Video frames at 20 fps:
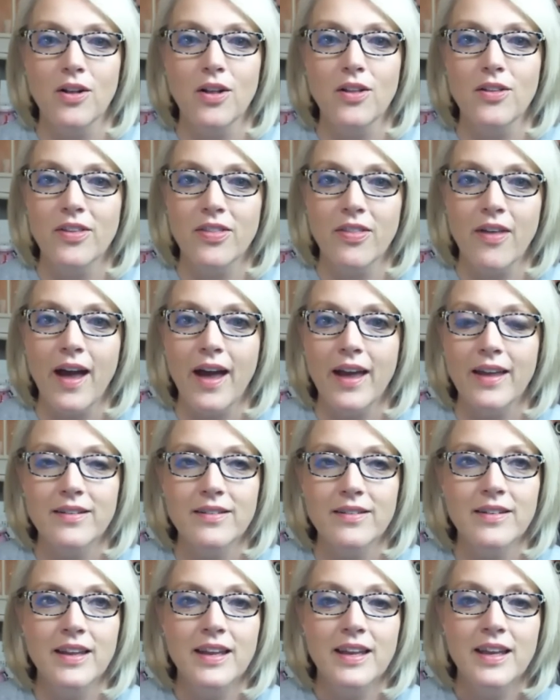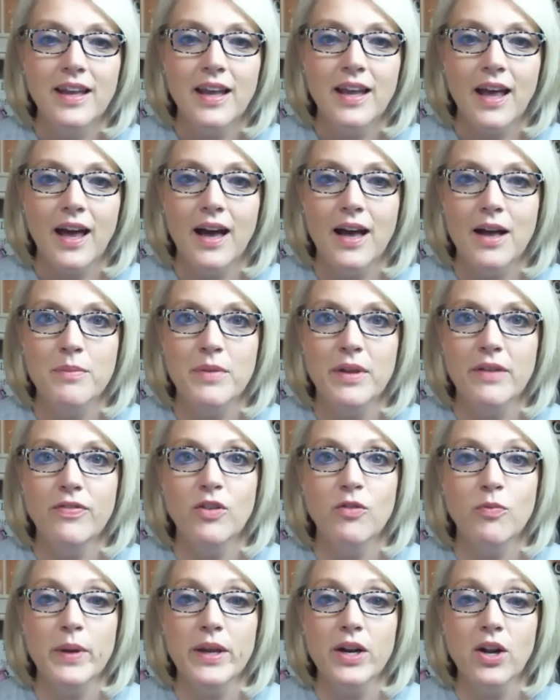all of that. If
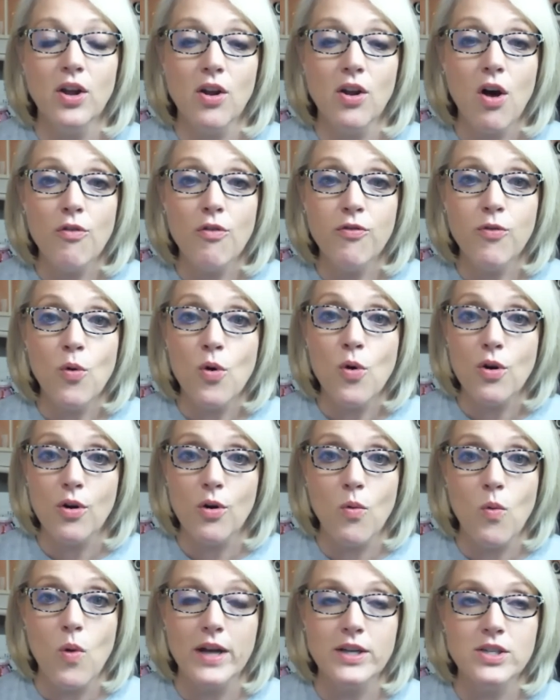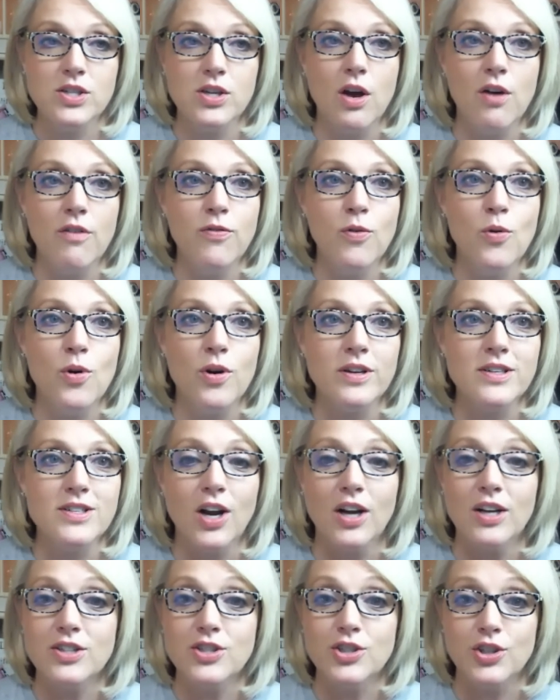you've been on all four or watched all four,
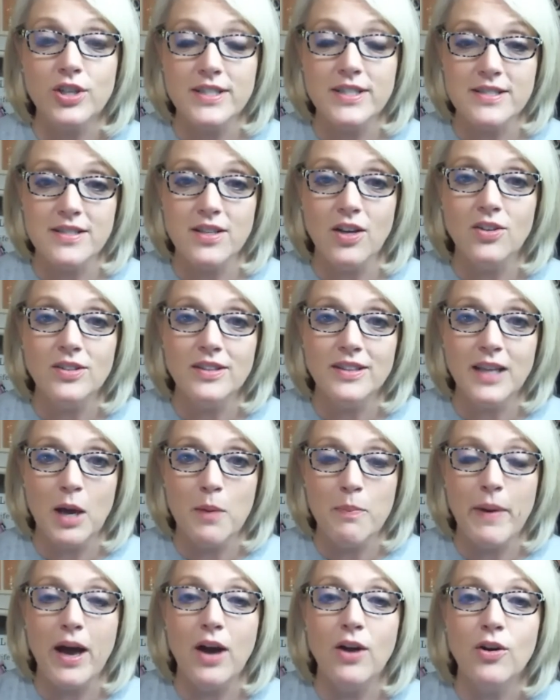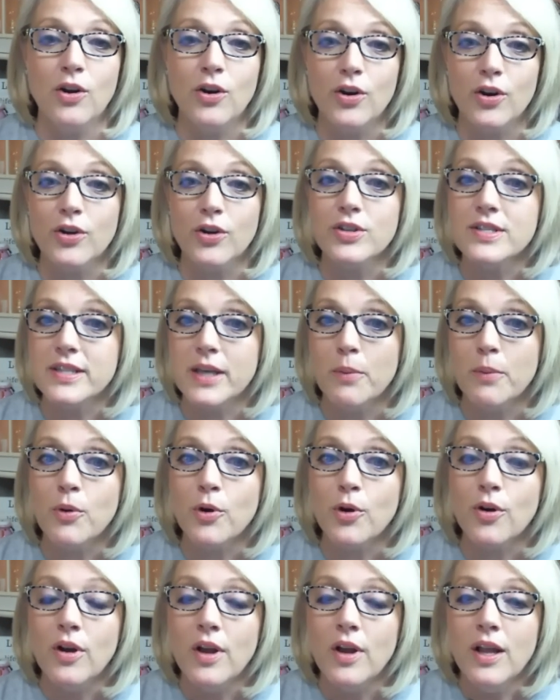talk to your consultant about her
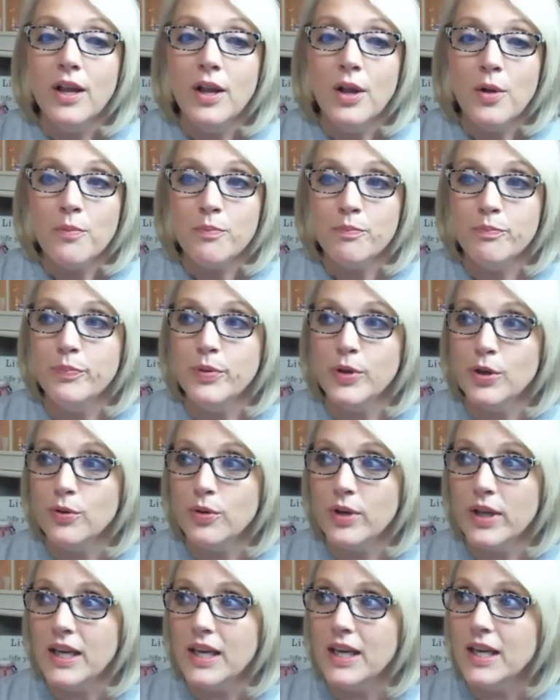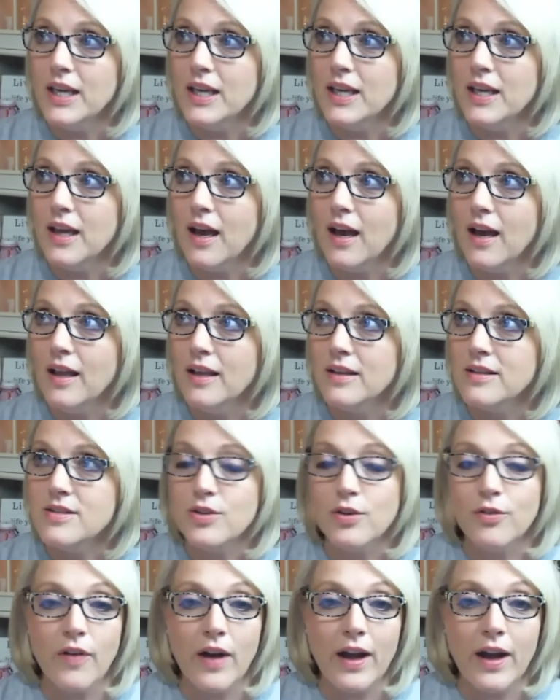summer beauty
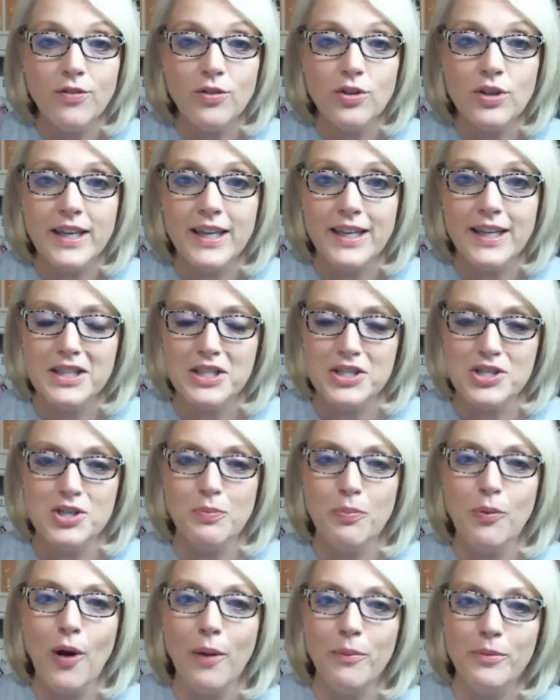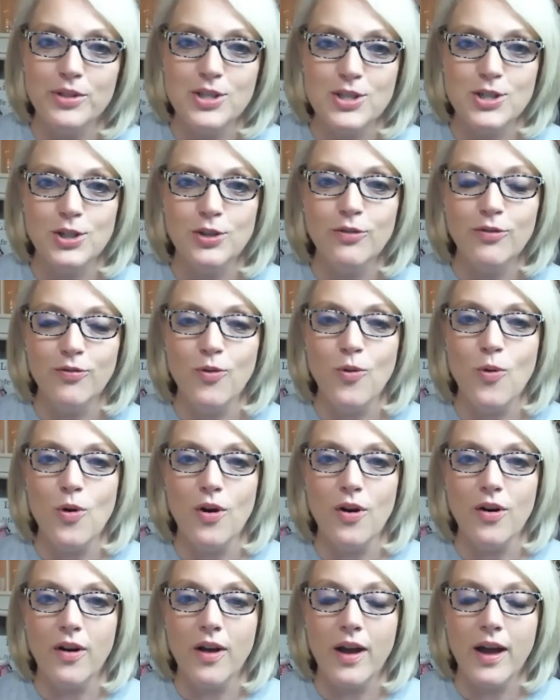survival kit that she promised you
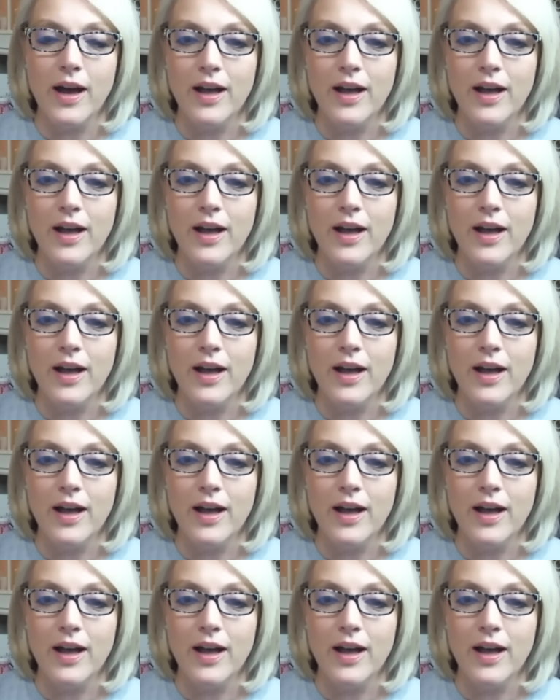for